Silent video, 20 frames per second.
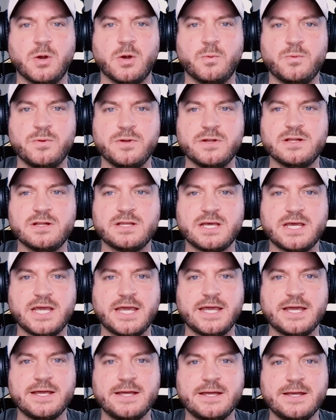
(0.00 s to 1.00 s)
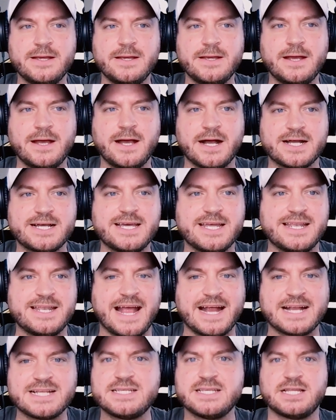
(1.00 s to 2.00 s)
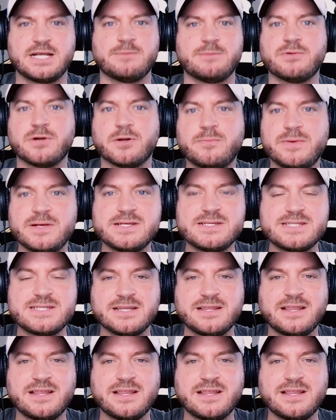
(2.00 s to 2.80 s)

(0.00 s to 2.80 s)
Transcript: really connect to their purpose in